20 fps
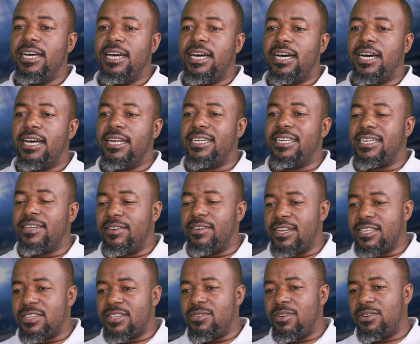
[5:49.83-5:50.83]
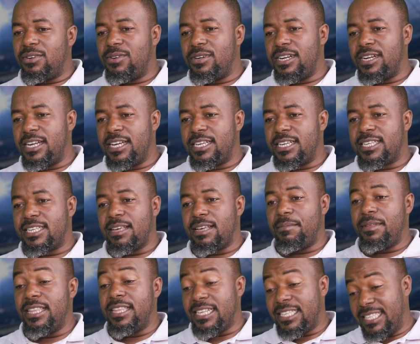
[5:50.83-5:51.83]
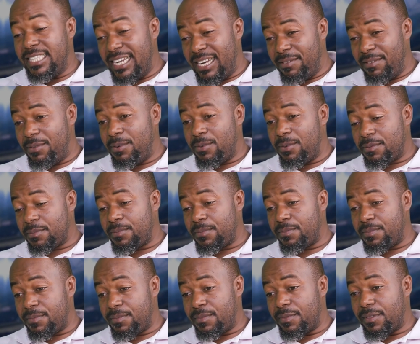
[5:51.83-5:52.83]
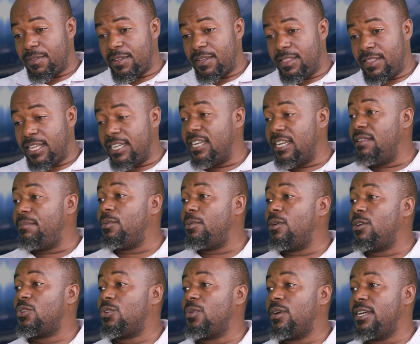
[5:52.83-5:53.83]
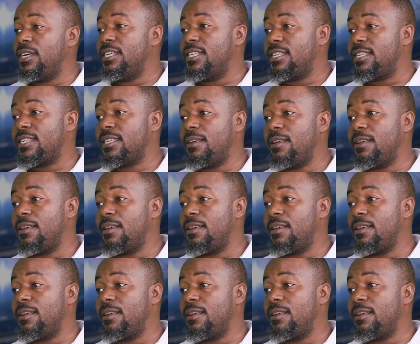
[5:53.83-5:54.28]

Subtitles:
and Greg Snow and all the likes. I mean, that's the level that the DP World Tour is.